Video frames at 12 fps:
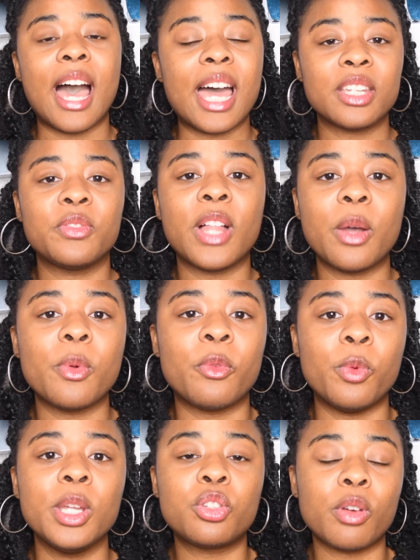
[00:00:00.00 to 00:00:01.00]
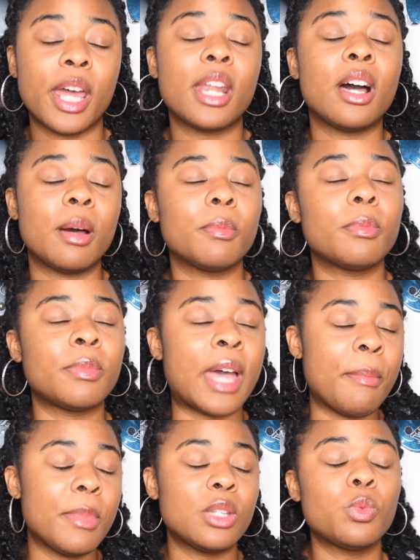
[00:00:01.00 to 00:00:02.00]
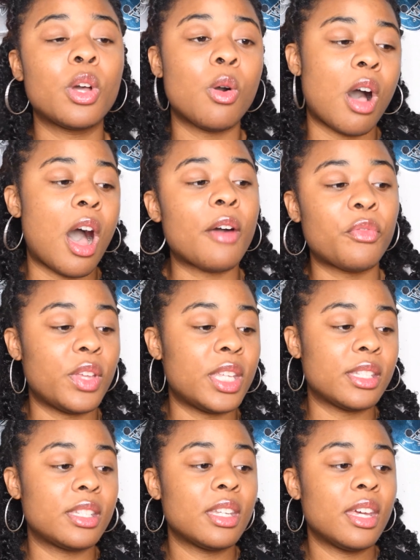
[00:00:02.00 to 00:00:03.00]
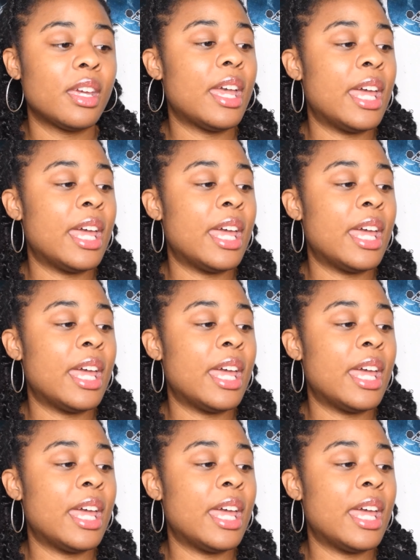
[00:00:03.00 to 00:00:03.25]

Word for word: I just feel like if we trade up, that means we go on offense.